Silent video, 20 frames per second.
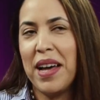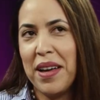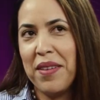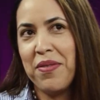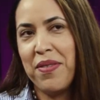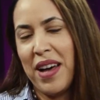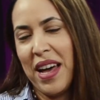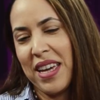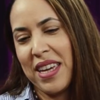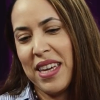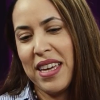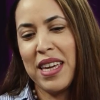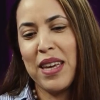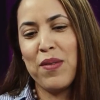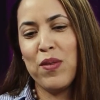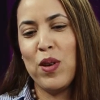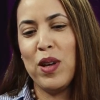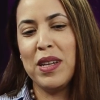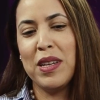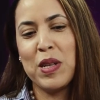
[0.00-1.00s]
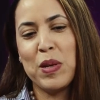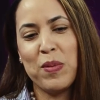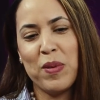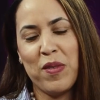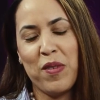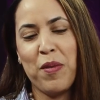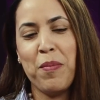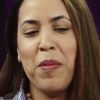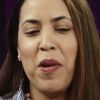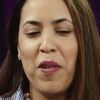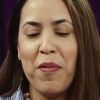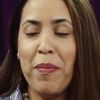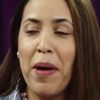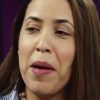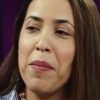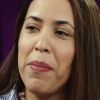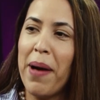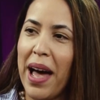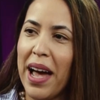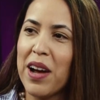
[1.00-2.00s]
If I can give you a little bit of
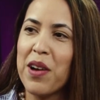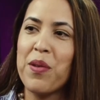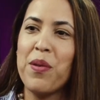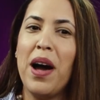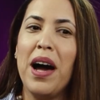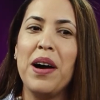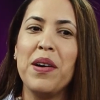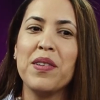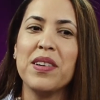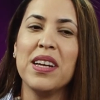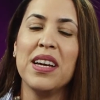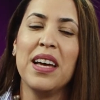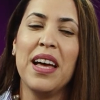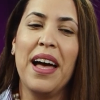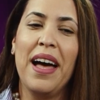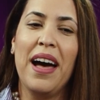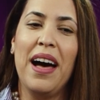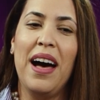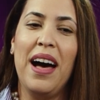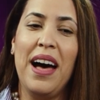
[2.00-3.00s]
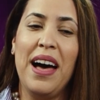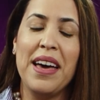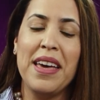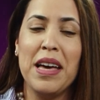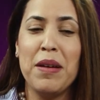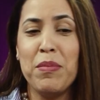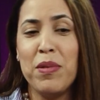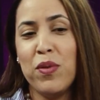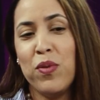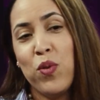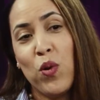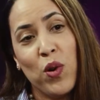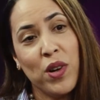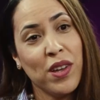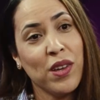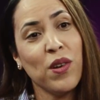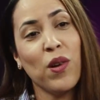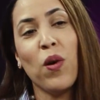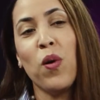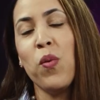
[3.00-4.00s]
my background. I am a
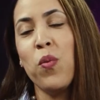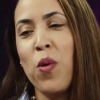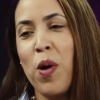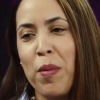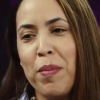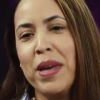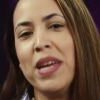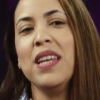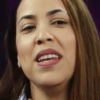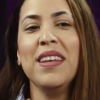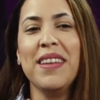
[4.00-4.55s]
40-year-old woman,